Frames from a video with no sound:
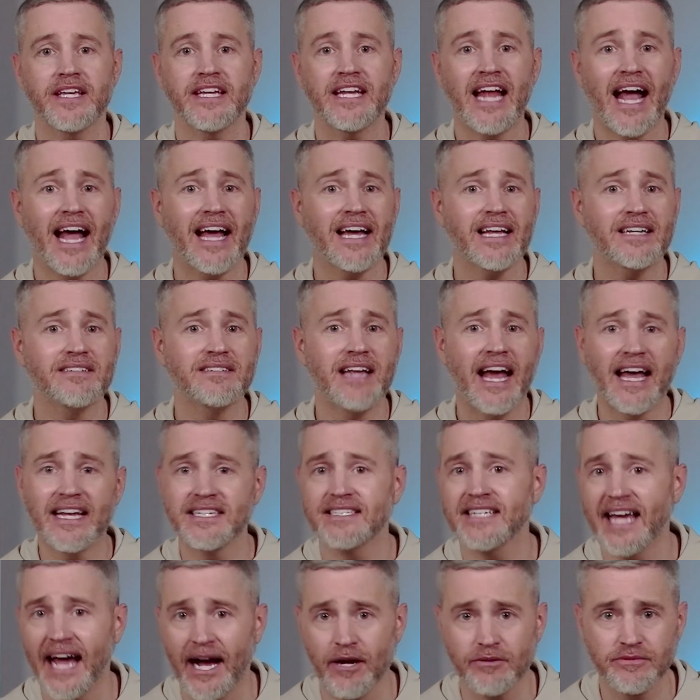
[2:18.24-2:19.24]
It had
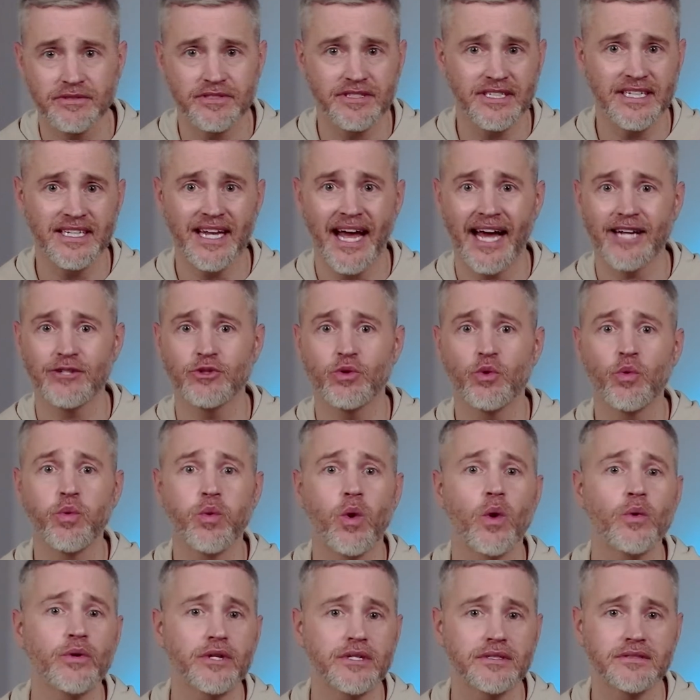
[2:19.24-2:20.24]
headcounts, it had
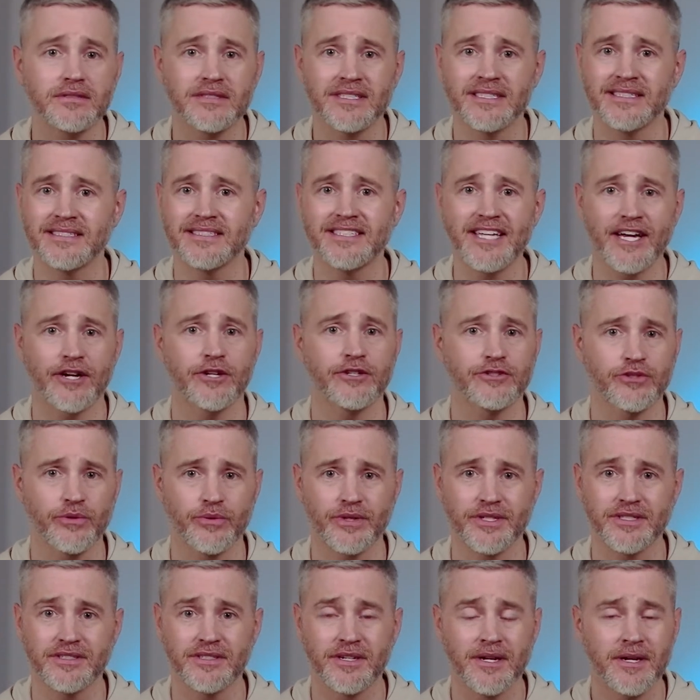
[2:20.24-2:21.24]
quotas and
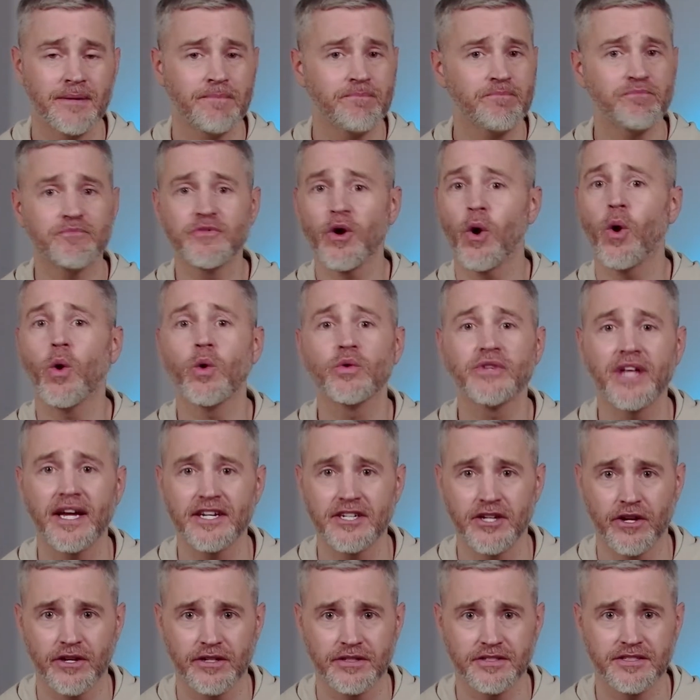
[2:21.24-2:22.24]
territories, the whole
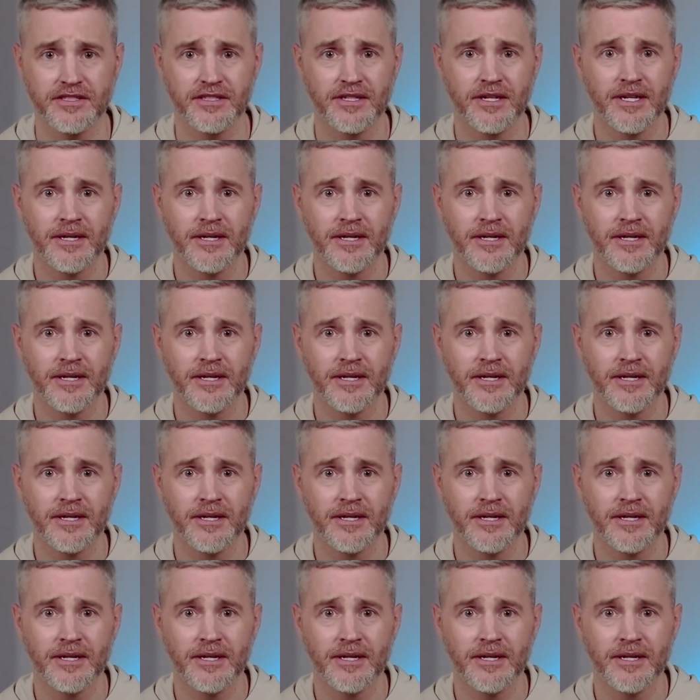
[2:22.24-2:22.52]
9 yards.